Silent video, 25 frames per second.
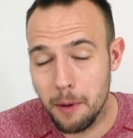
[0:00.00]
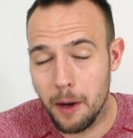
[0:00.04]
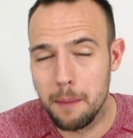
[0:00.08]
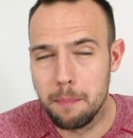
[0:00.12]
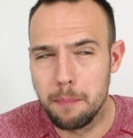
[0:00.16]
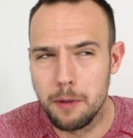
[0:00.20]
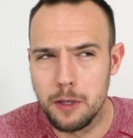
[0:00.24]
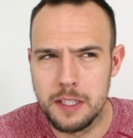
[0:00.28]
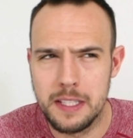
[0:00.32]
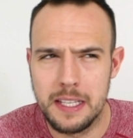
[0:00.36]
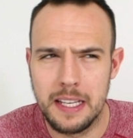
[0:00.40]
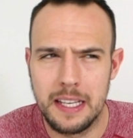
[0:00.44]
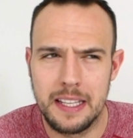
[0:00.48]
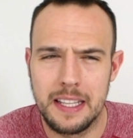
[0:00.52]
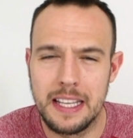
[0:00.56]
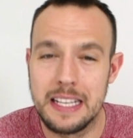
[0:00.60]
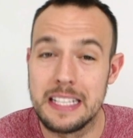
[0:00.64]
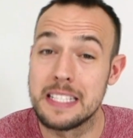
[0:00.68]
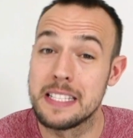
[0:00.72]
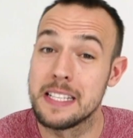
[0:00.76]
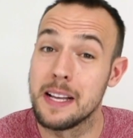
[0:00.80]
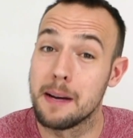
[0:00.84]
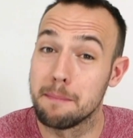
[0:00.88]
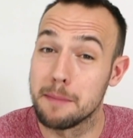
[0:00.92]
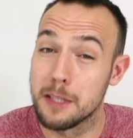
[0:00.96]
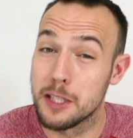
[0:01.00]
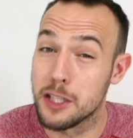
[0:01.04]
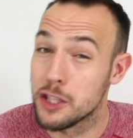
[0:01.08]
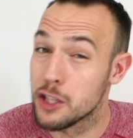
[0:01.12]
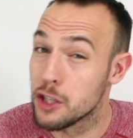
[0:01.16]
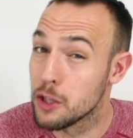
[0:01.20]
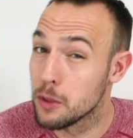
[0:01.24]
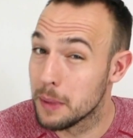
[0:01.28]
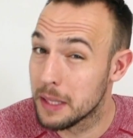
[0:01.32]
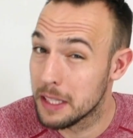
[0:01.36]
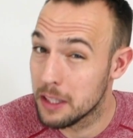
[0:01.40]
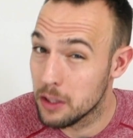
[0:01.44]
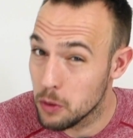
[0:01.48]
but I put it as number
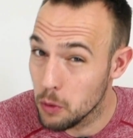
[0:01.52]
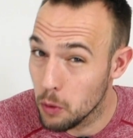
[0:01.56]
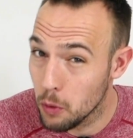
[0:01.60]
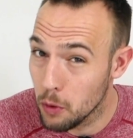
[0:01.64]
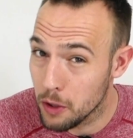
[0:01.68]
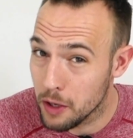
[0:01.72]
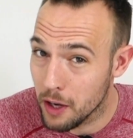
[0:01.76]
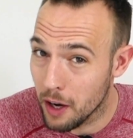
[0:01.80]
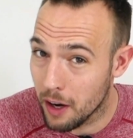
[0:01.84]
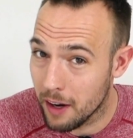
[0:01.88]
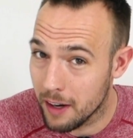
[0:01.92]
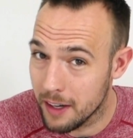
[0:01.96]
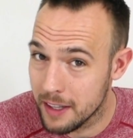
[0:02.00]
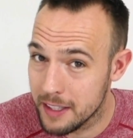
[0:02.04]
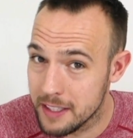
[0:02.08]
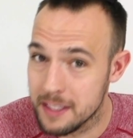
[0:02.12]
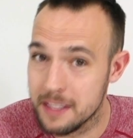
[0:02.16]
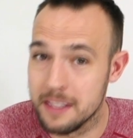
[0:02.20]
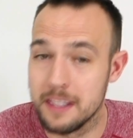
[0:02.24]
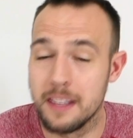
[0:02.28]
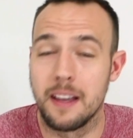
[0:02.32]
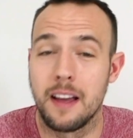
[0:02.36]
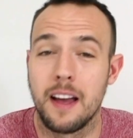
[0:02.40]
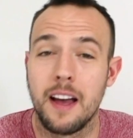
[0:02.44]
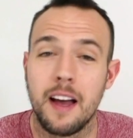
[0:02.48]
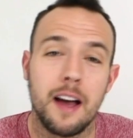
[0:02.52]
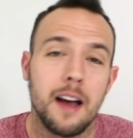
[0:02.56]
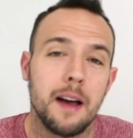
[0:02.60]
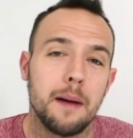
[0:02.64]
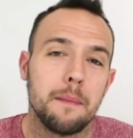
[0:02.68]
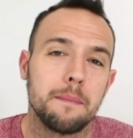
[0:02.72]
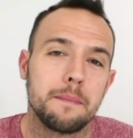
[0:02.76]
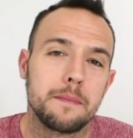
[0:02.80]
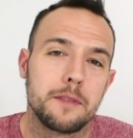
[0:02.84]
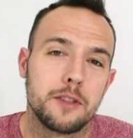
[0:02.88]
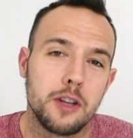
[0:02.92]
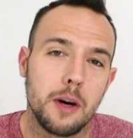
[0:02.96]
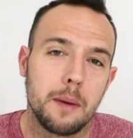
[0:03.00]
2 in your guys'
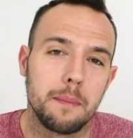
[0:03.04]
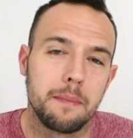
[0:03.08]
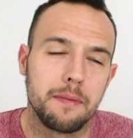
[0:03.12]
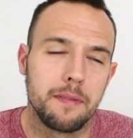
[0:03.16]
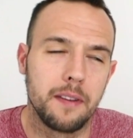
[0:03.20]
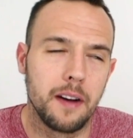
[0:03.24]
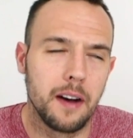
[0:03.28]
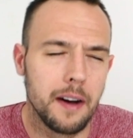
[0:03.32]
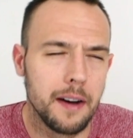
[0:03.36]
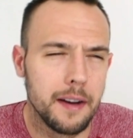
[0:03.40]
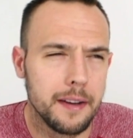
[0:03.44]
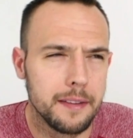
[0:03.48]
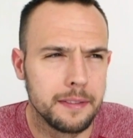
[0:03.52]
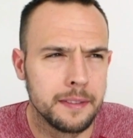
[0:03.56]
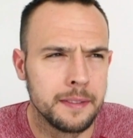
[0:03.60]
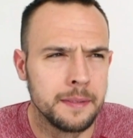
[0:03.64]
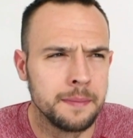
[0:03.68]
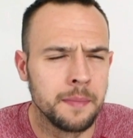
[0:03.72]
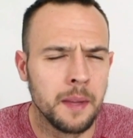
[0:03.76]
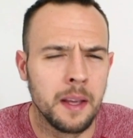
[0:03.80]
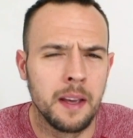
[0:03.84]
top 5.